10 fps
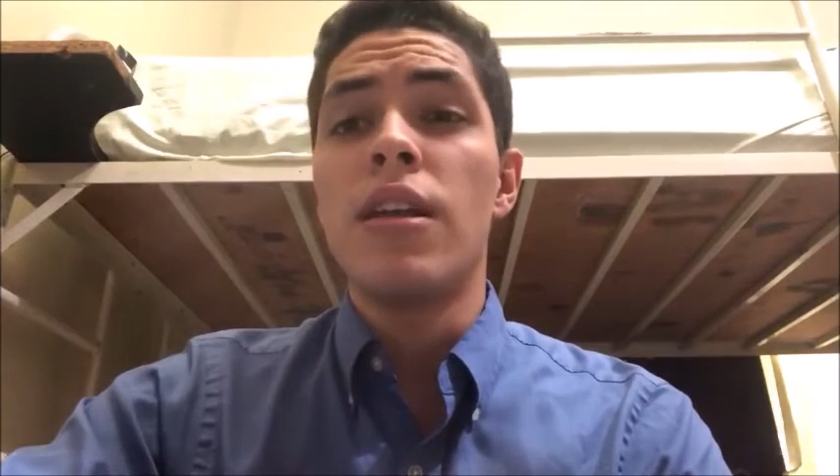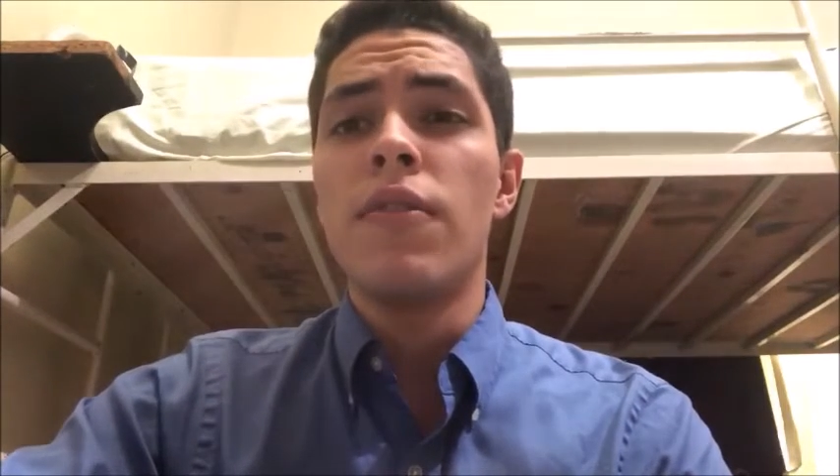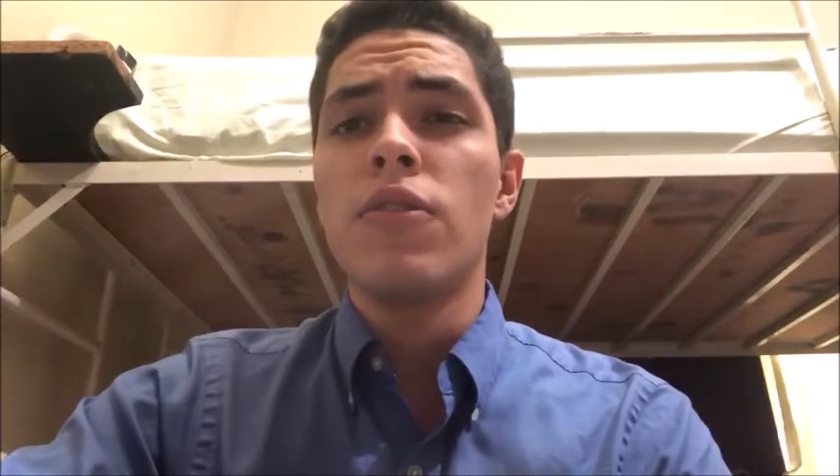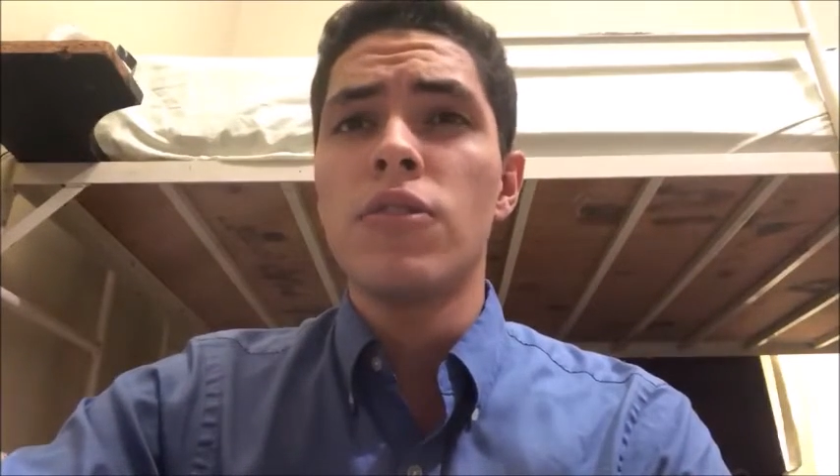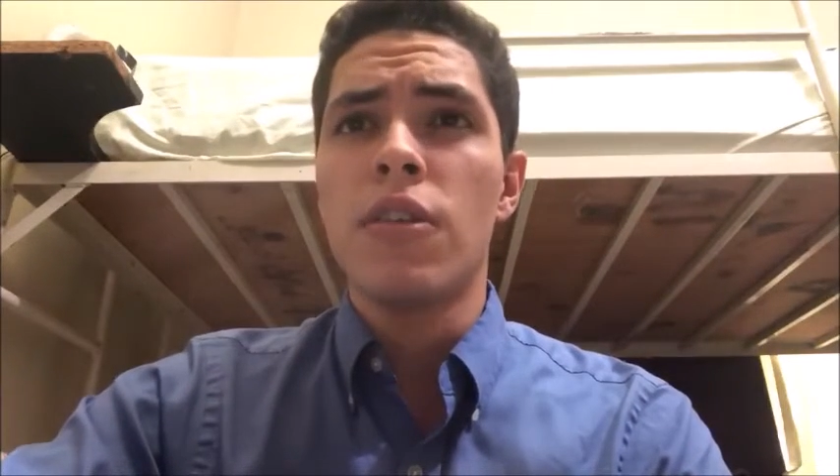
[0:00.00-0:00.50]

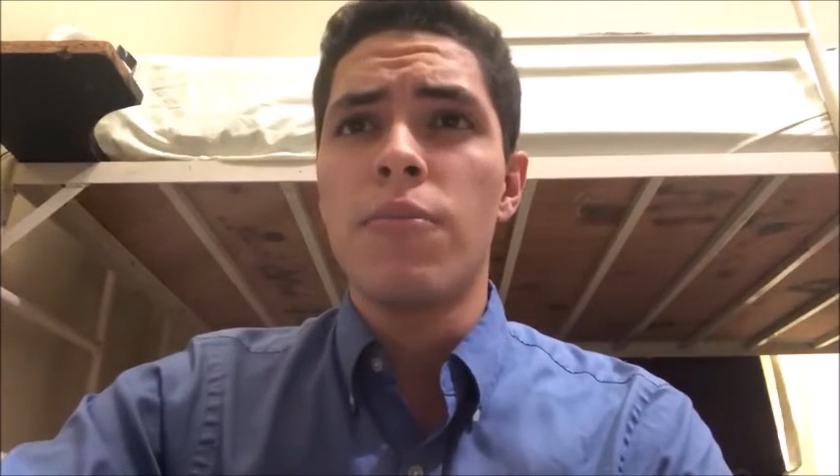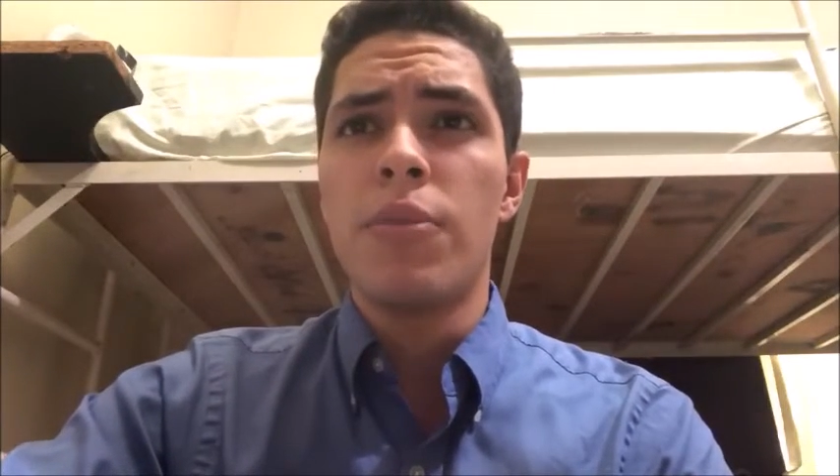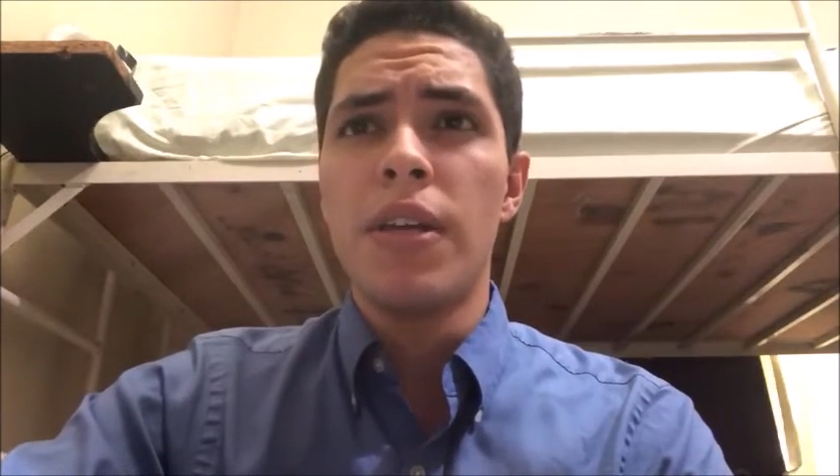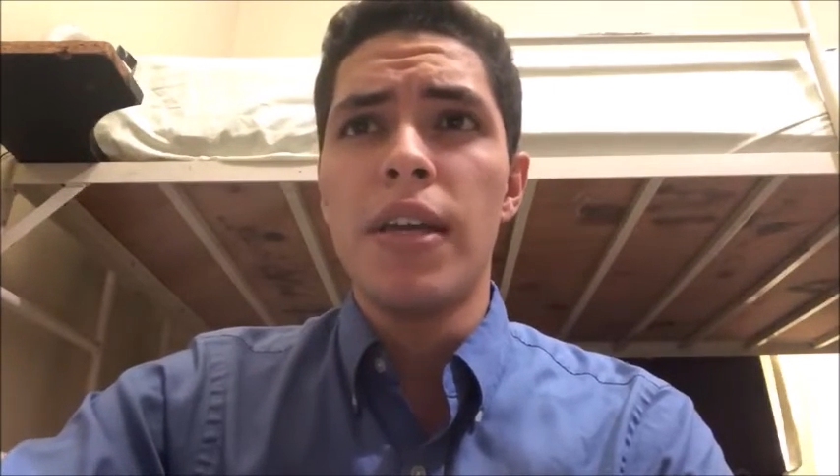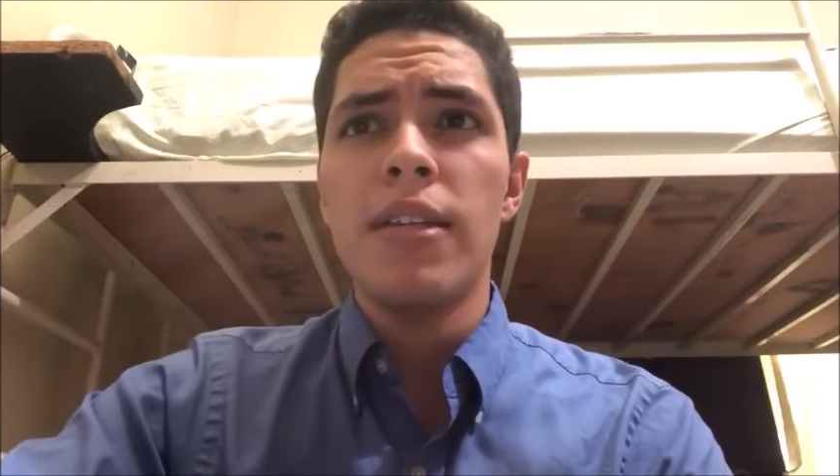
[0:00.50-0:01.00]
levels of
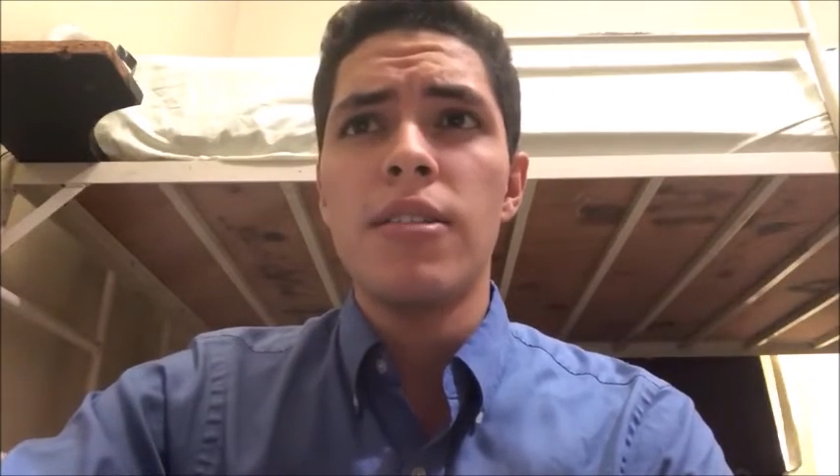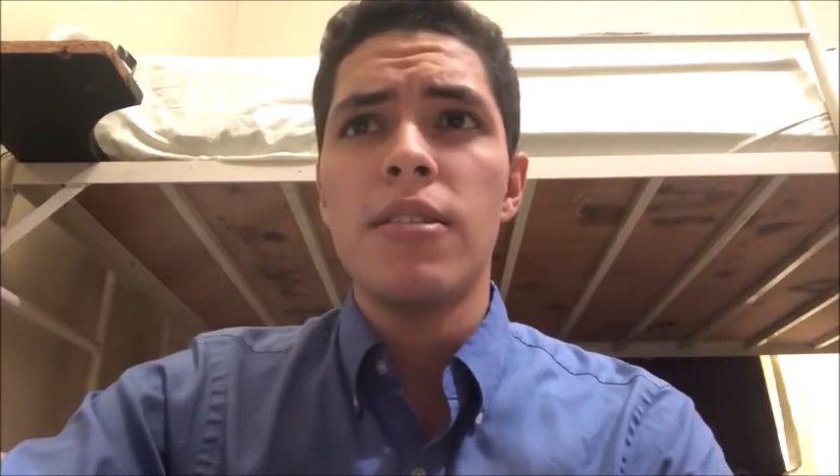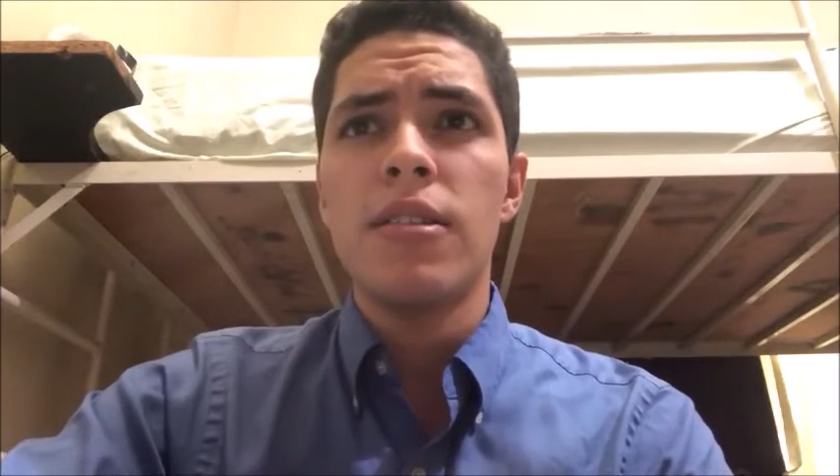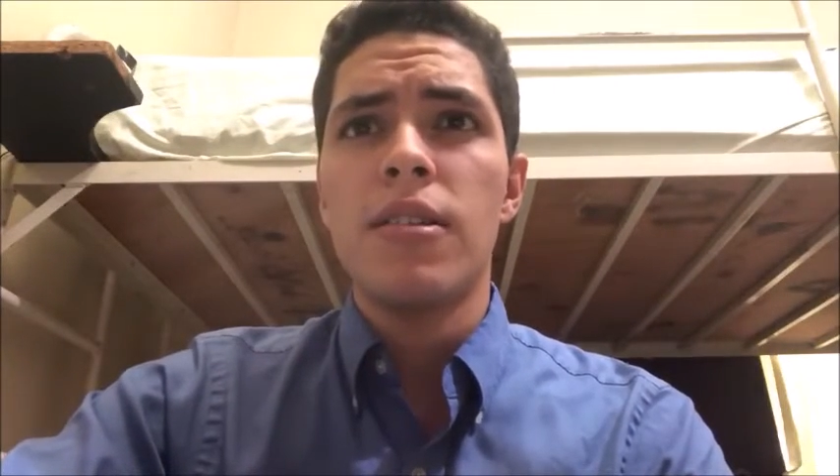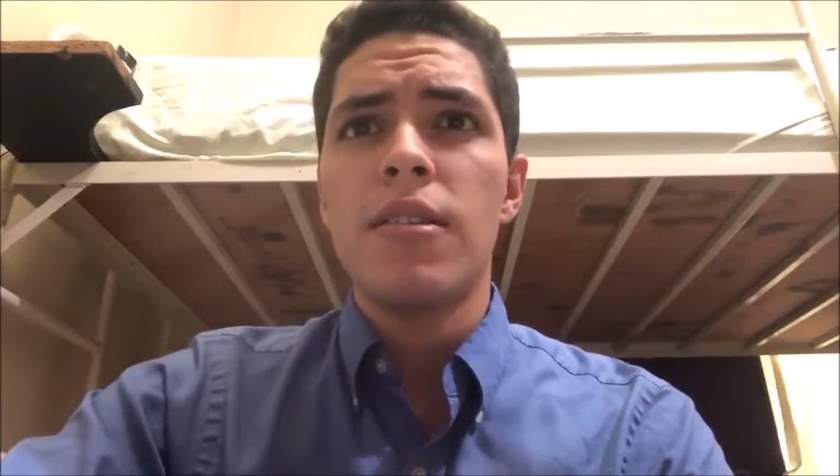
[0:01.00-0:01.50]
pH